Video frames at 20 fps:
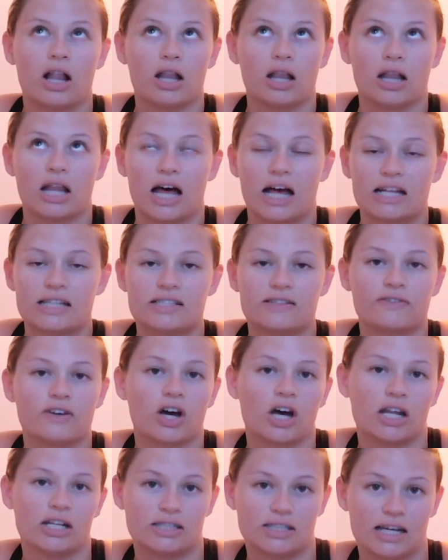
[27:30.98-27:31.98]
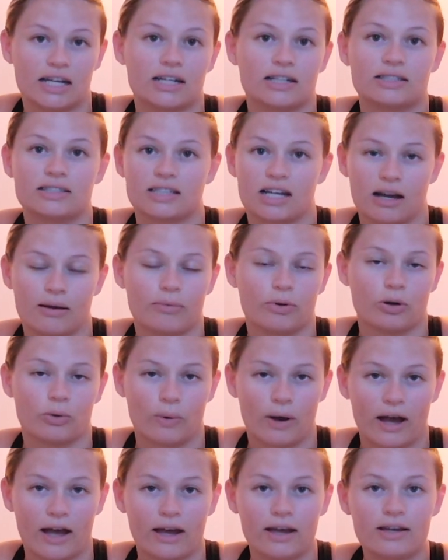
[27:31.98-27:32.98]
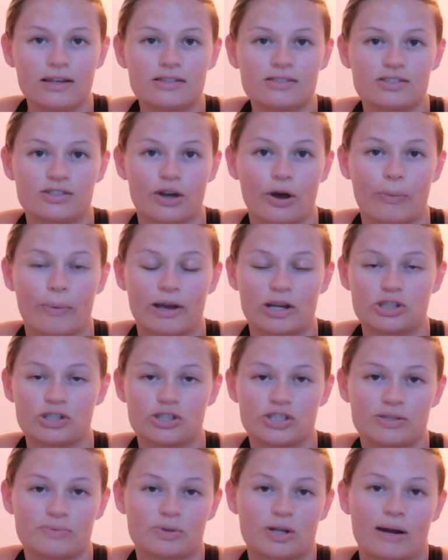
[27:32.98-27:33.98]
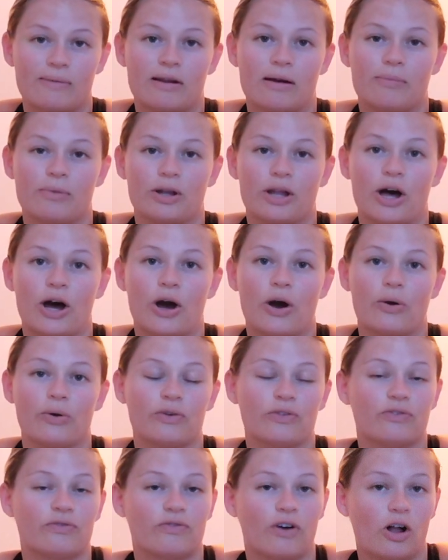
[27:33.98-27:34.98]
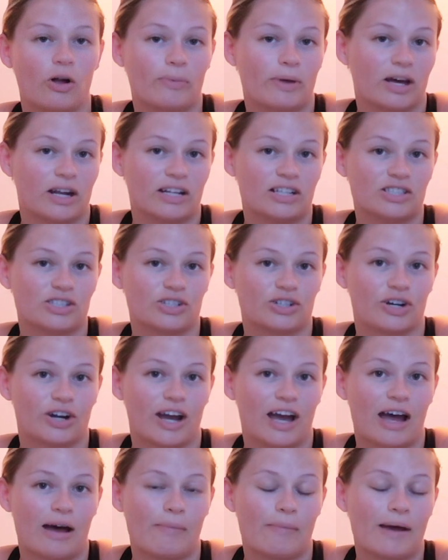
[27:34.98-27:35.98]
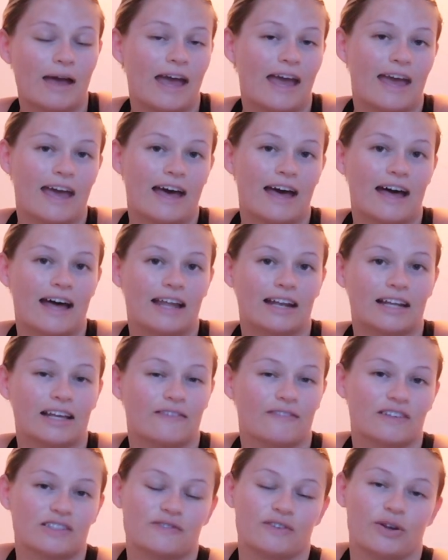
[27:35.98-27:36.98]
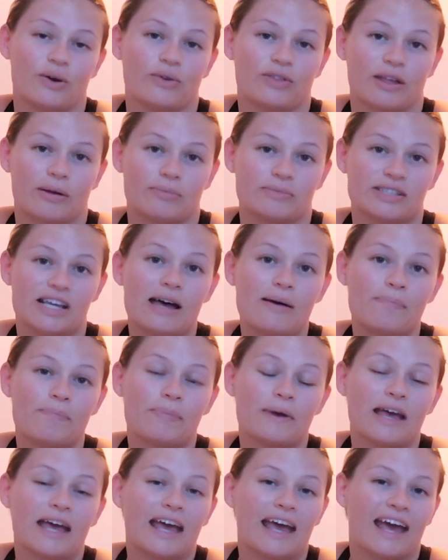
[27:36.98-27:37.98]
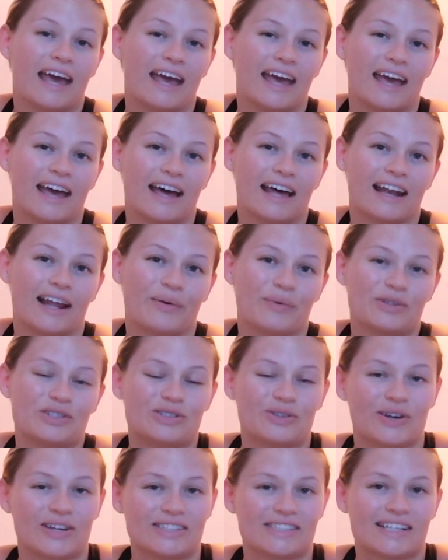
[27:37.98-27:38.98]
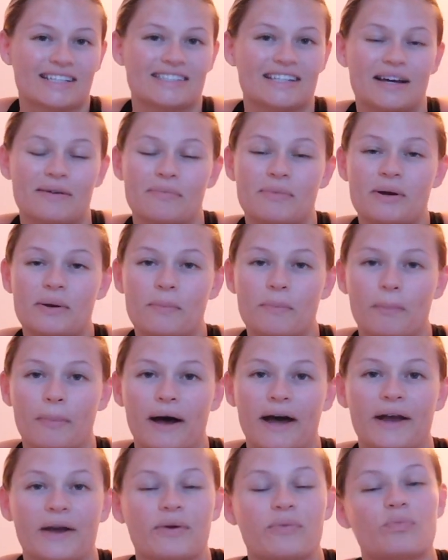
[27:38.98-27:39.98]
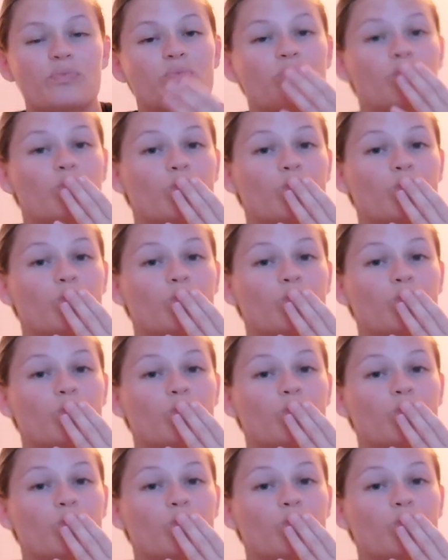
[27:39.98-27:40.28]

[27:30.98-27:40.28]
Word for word: lots of content to come your way so make sure subscribe down below follow me on instagram and give this video a thumbs up and i will see you guys next time bye